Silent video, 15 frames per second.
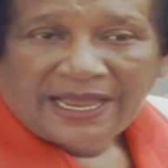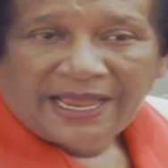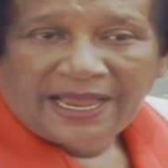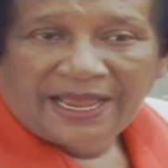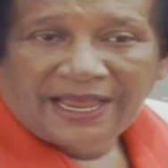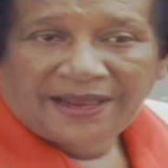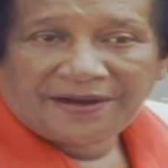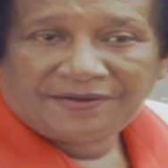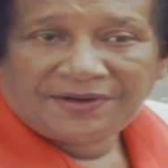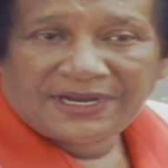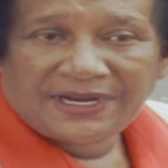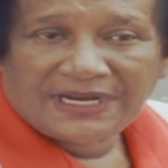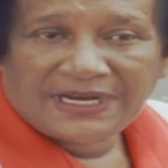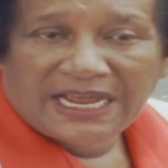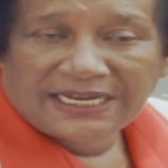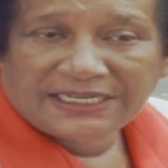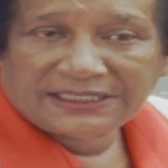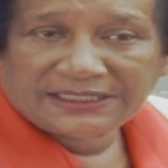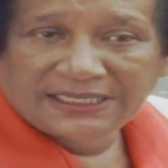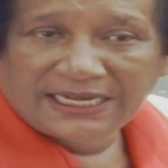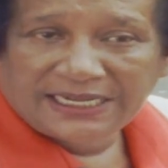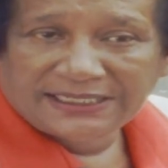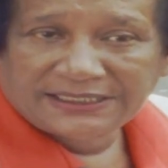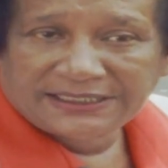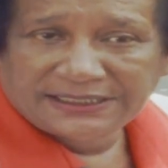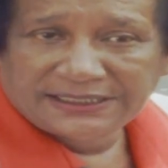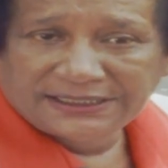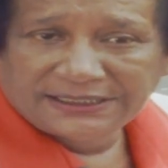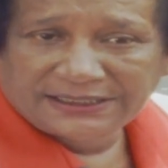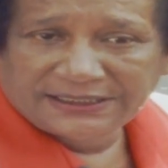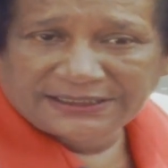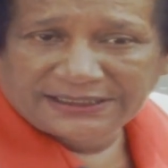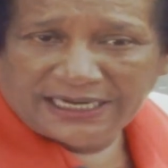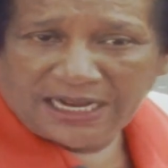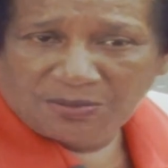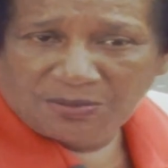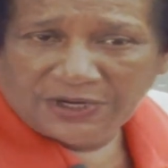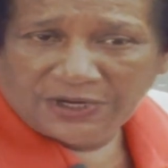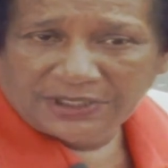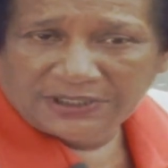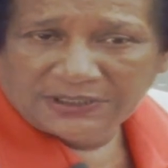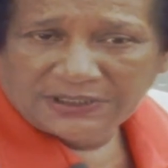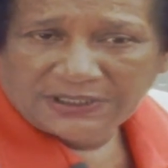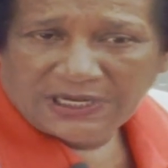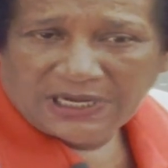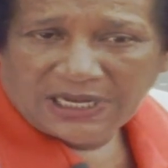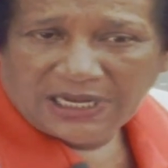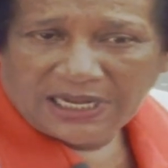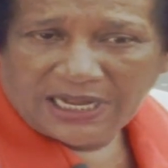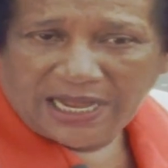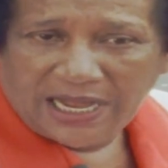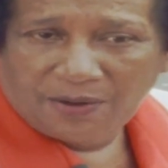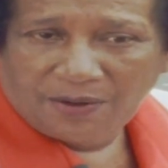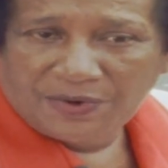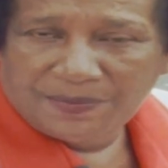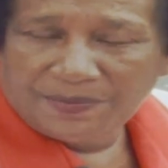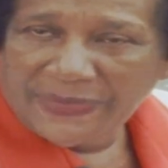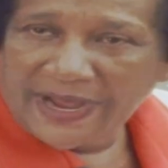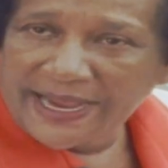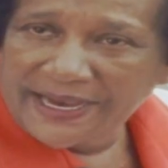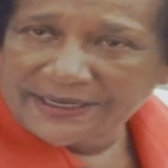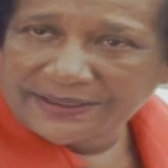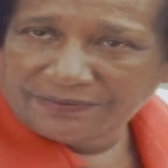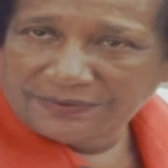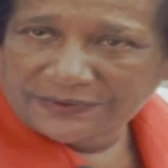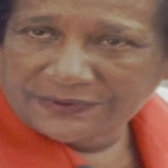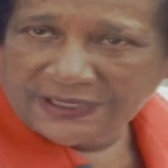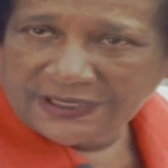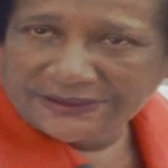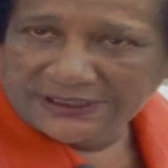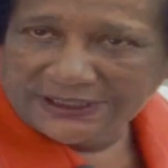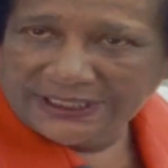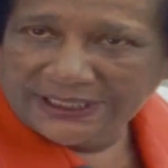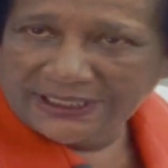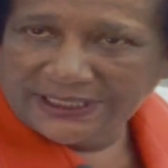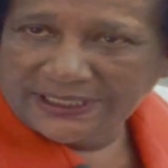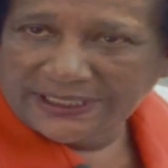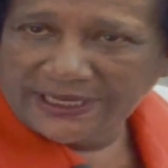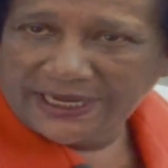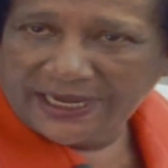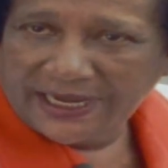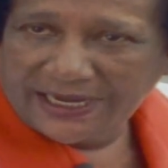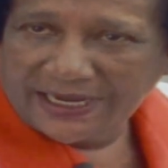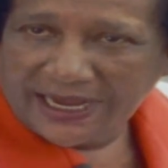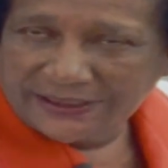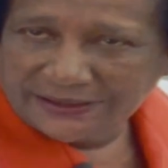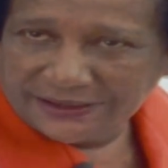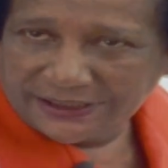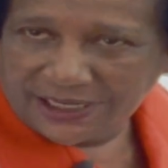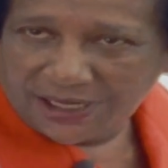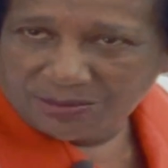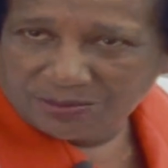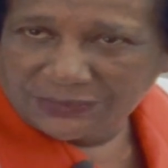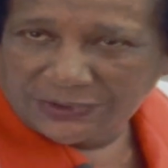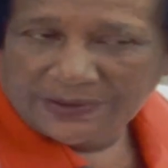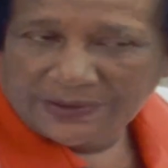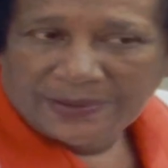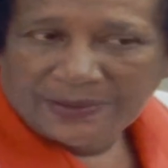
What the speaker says: And the next that summer, I went back with Tuskegee and I jumped.